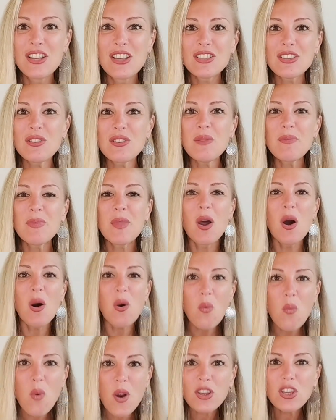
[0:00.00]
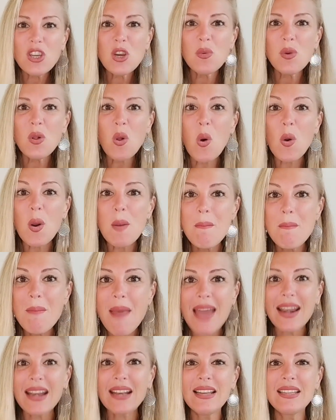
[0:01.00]
So, what you will
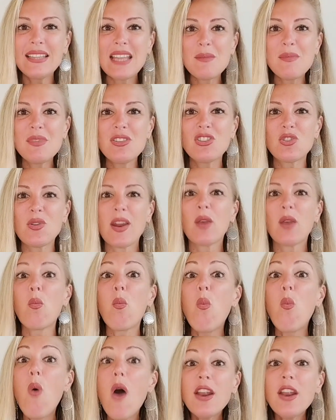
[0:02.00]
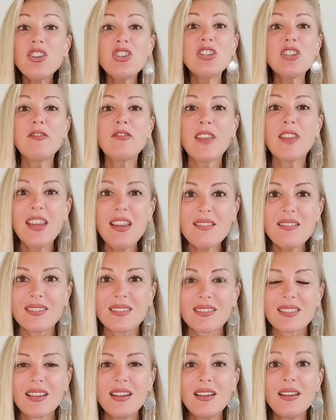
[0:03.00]
automatically demonstrate once you've
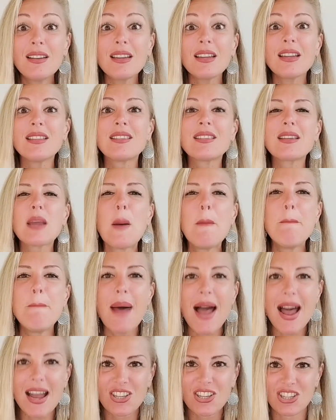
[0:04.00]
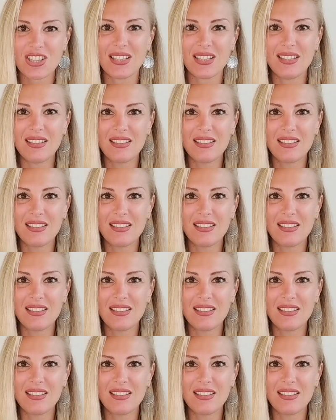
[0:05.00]
healed is compassion.